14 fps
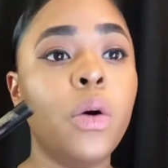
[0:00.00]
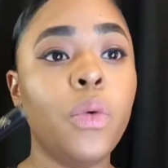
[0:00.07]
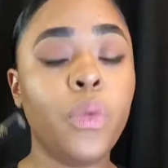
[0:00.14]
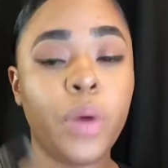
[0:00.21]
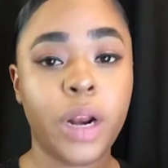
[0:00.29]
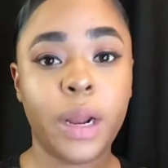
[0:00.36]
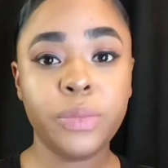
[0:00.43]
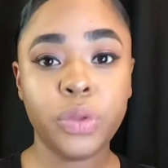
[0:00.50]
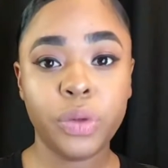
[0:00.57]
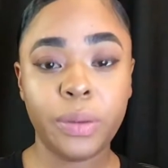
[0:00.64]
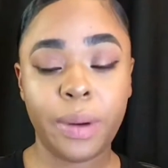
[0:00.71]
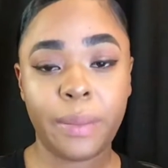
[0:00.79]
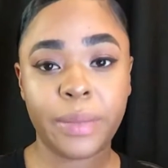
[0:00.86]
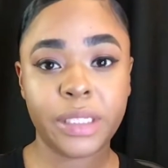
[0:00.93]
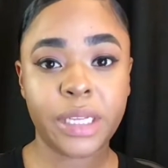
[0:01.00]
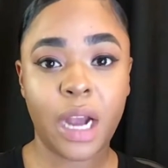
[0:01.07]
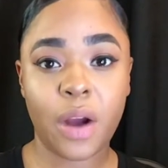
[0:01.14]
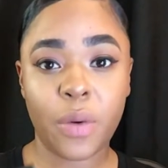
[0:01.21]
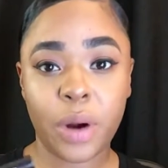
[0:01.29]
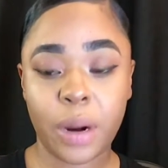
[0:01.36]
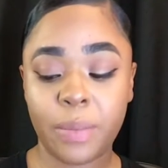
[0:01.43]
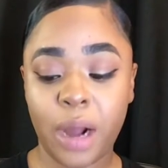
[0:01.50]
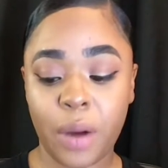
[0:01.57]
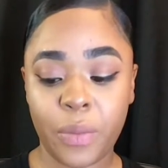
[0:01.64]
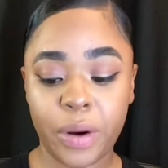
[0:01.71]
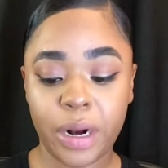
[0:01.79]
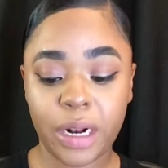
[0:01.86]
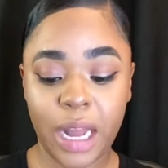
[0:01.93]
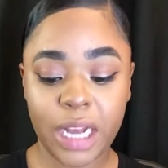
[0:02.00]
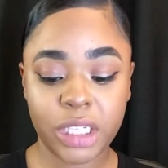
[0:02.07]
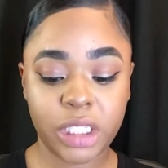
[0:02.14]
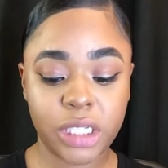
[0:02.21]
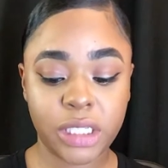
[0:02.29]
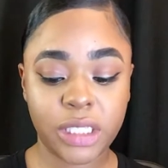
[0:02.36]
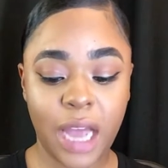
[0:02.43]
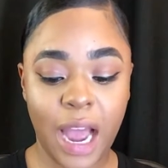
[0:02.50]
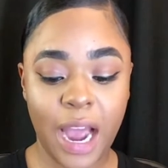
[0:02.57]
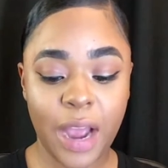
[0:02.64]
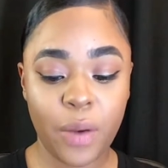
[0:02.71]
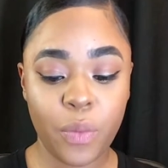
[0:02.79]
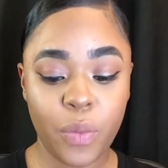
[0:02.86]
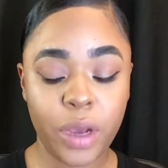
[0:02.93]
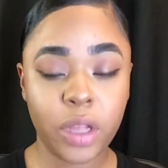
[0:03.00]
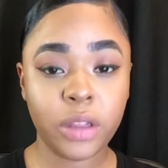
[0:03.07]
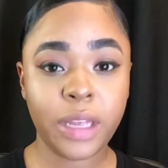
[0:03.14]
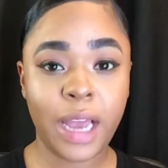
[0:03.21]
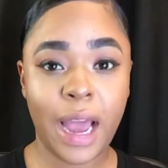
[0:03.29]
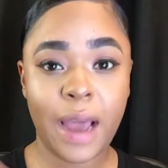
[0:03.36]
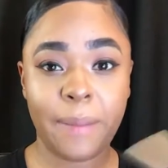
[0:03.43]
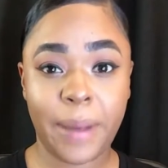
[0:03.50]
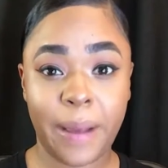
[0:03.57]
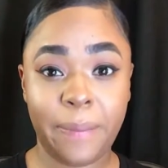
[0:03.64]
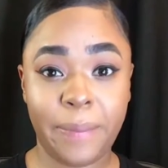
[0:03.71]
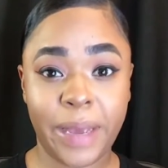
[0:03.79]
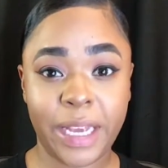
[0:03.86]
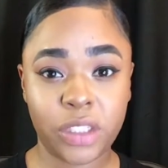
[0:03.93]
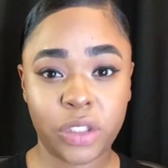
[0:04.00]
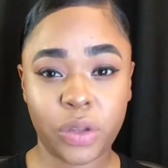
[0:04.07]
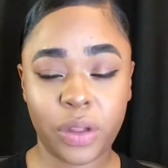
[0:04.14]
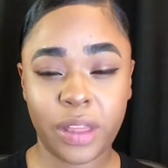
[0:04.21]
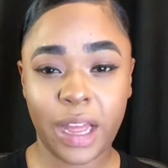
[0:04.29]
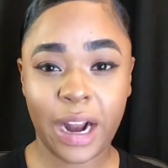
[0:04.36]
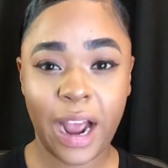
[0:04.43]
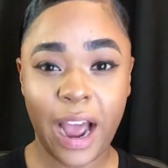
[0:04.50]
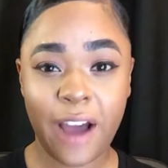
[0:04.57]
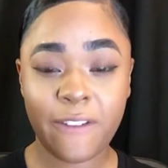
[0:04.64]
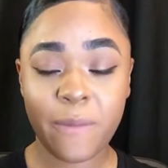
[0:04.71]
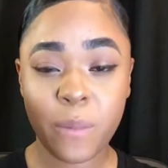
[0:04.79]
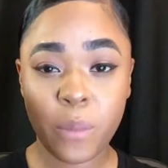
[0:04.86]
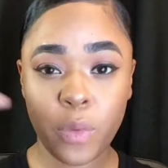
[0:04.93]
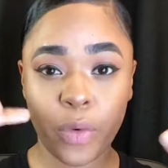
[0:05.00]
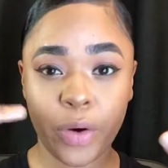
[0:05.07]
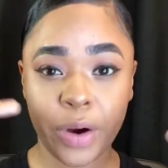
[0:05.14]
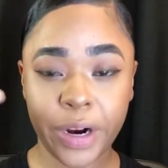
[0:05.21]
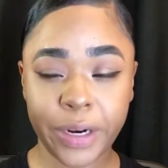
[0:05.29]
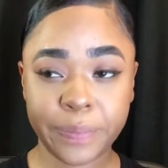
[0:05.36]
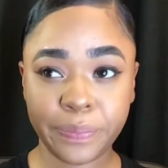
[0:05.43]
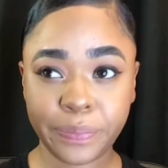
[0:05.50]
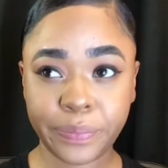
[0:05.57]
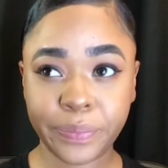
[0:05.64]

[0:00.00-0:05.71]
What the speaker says: When I'm doing my mascara, when I'm not wearing lashes, I wiggle it at my base so that I have more